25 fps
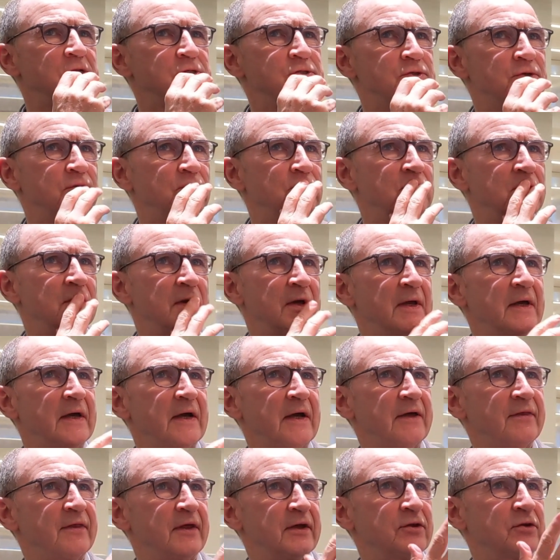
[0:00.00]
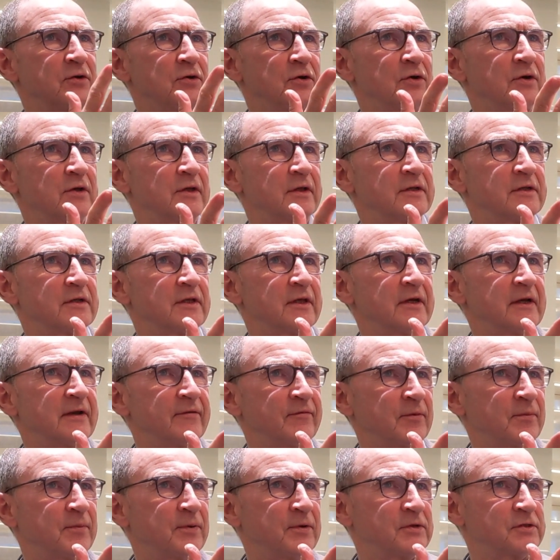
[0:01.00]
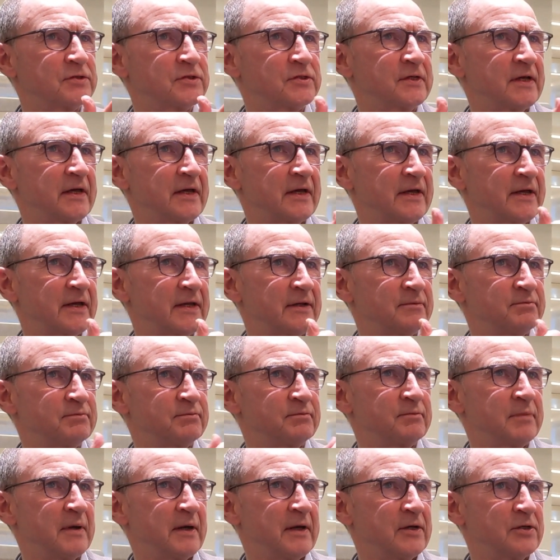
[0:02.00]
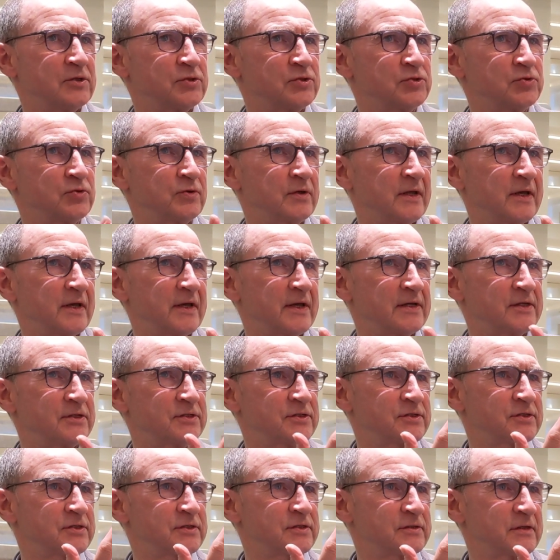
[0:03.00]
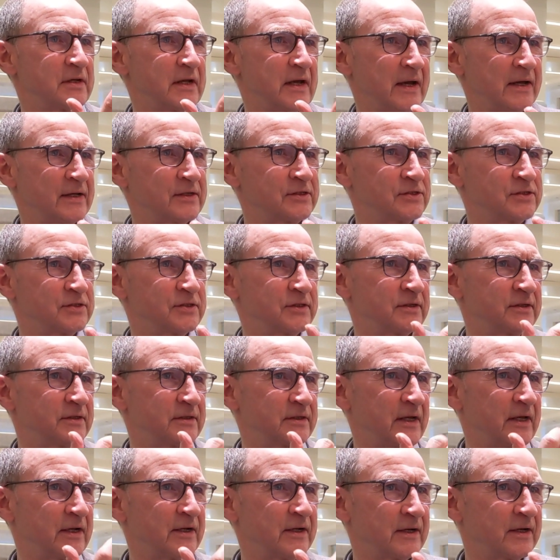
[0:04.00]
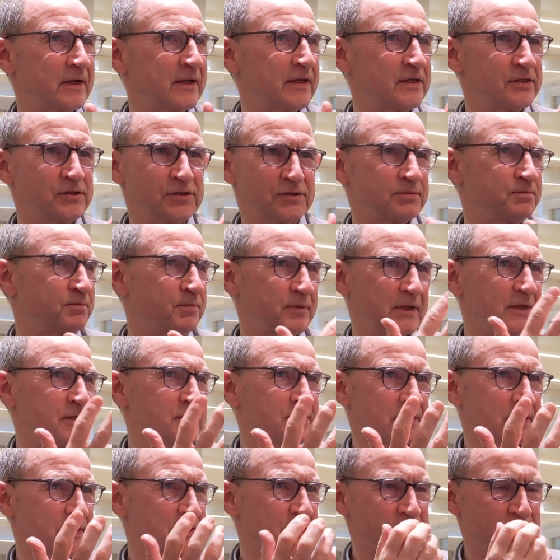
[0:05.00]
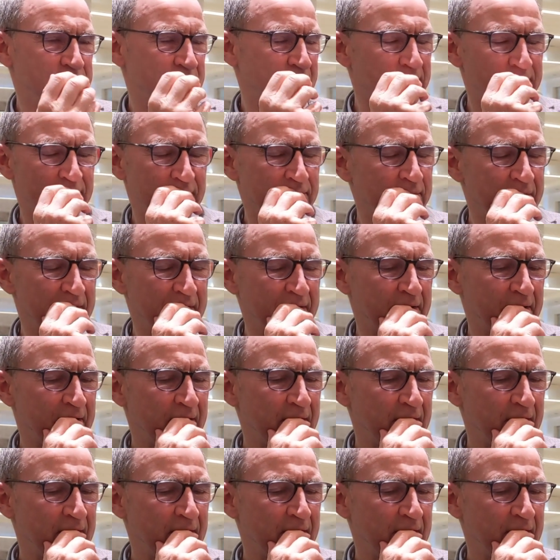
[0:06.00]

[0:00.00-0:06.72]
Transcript: So, and then you look at the Liverpool side, Souness, Hansen, Dalglish, players like this here, great.